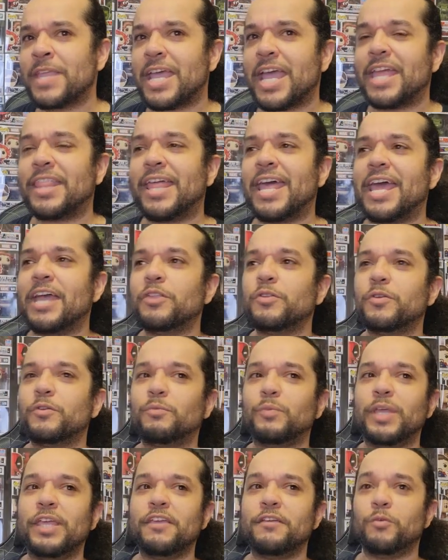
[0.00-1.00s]
And then
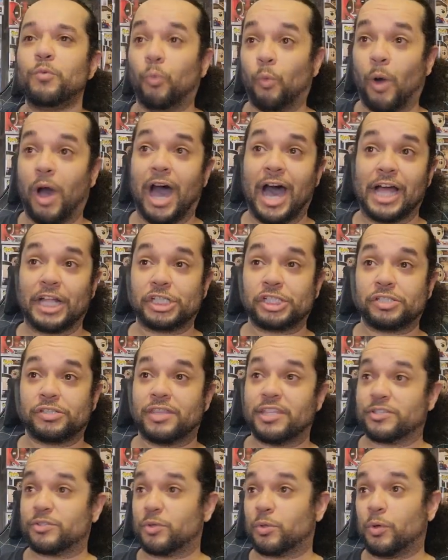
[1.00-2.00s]
we
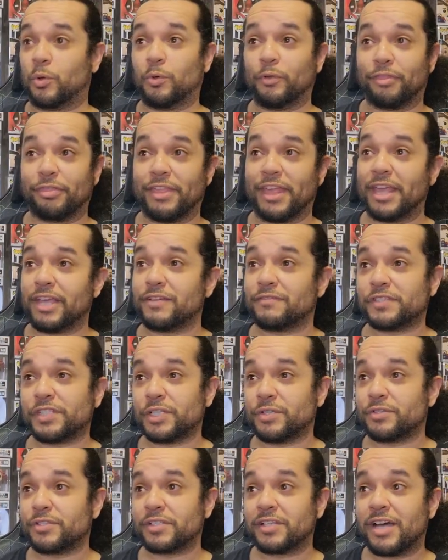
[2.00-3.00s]
watched this whole thing of
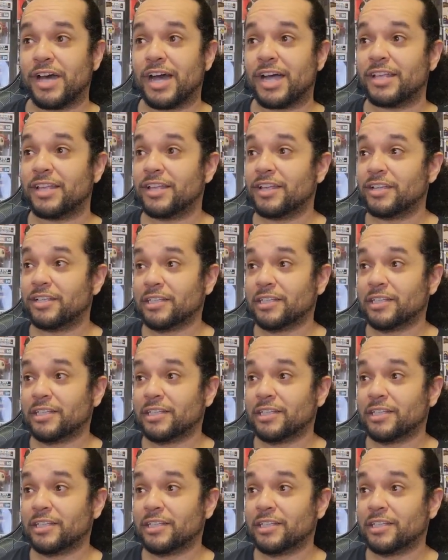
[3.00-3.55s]
Jill Scott